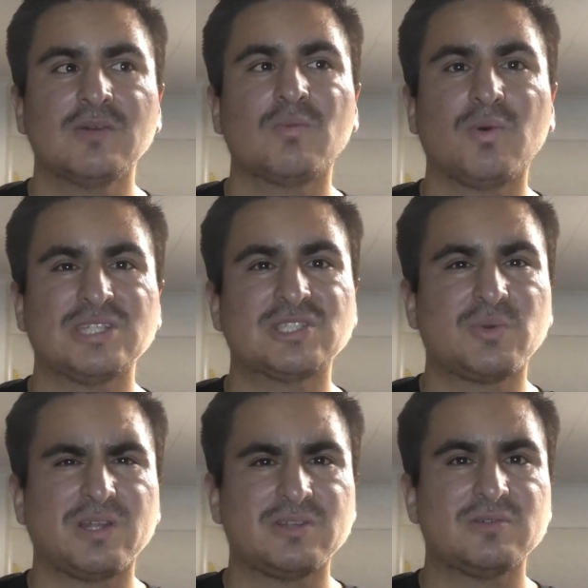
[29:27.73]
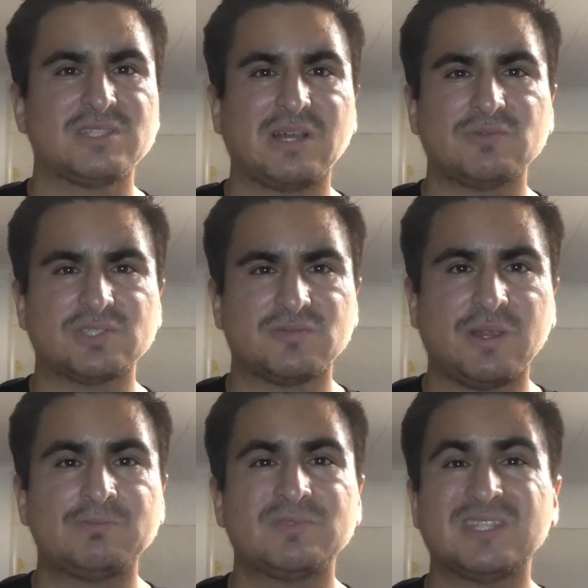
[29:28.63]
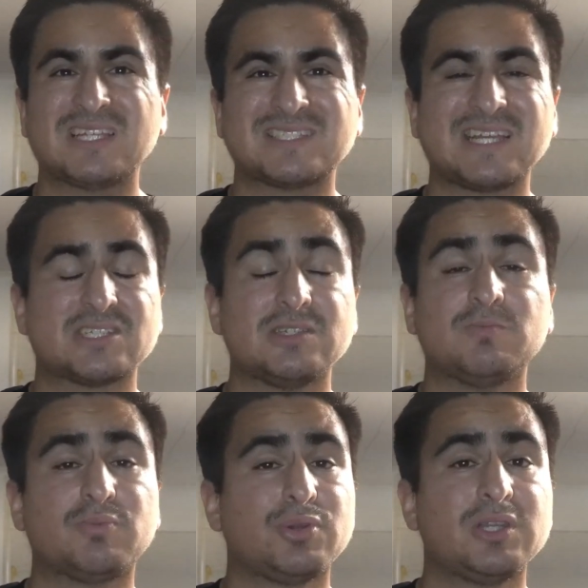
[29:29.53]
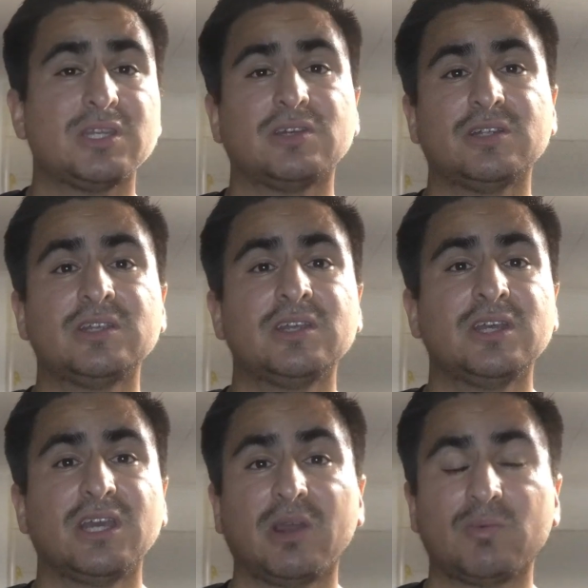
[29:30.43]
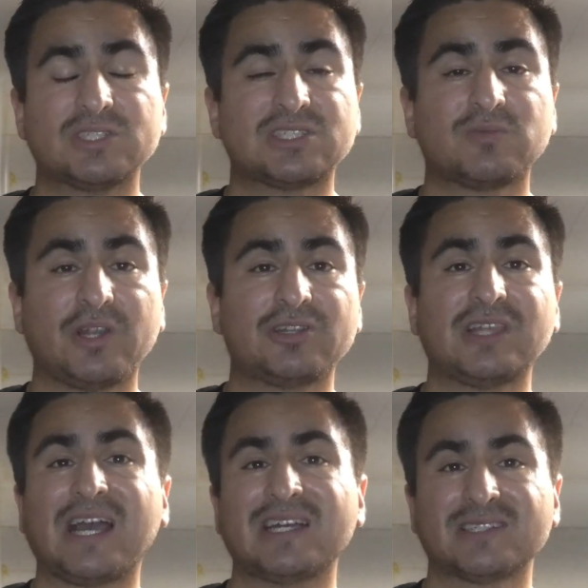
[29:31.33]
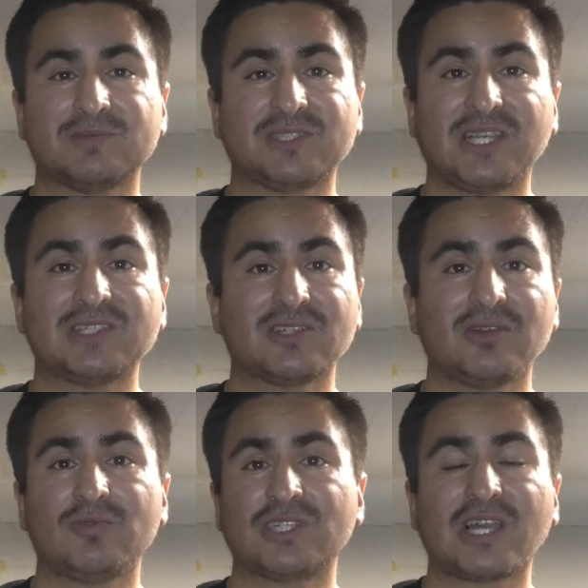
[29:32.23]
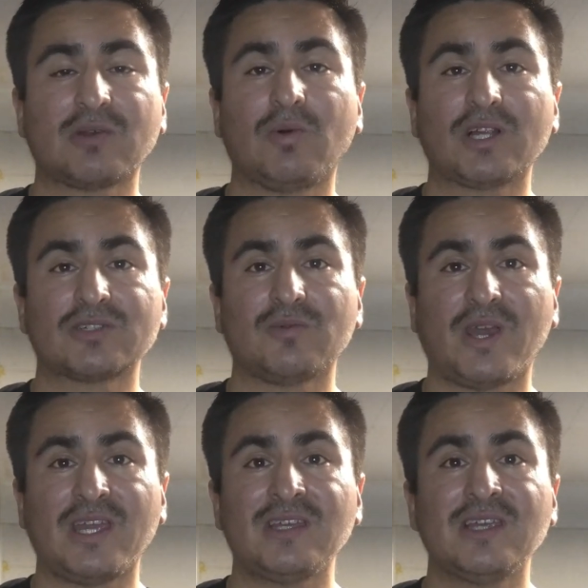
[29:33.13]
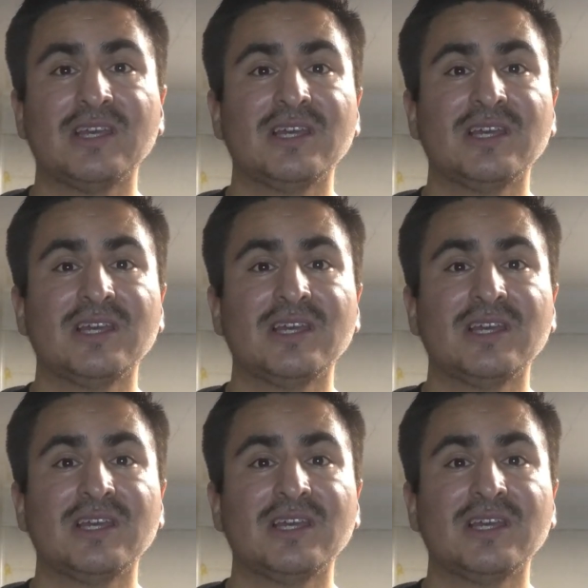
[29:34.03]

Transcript: one sweater that was ripped, that's actually pretty good, and one sweater that had some stains on it which I can wash away.